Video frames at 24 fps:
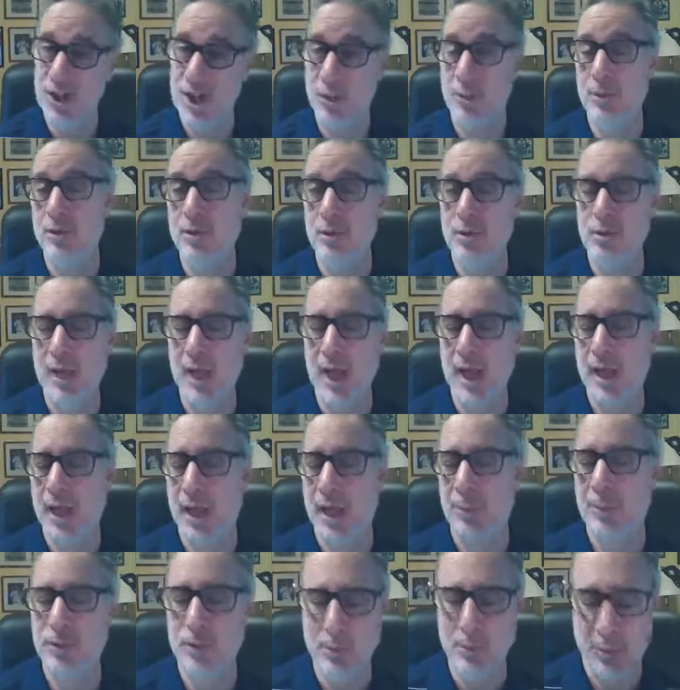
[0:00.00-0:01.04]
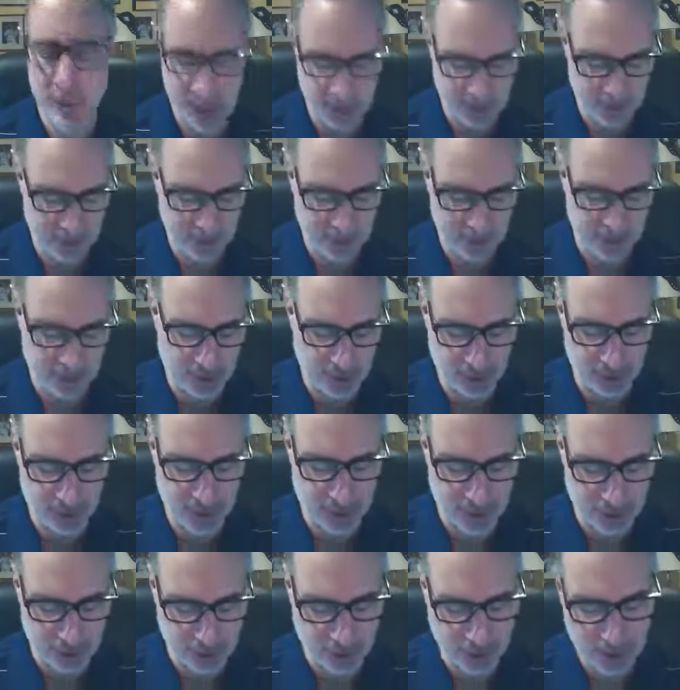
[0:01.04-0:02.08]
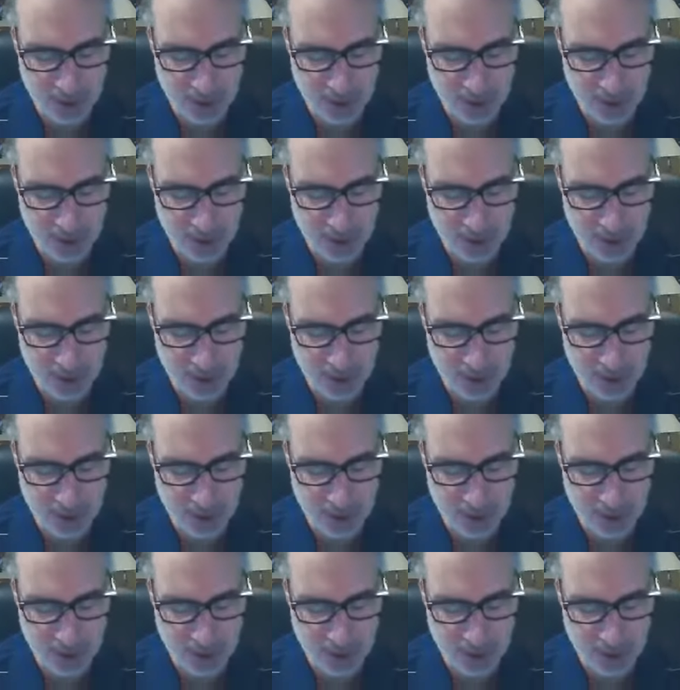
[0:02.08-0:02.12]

How would you react? How would you behave in this situation?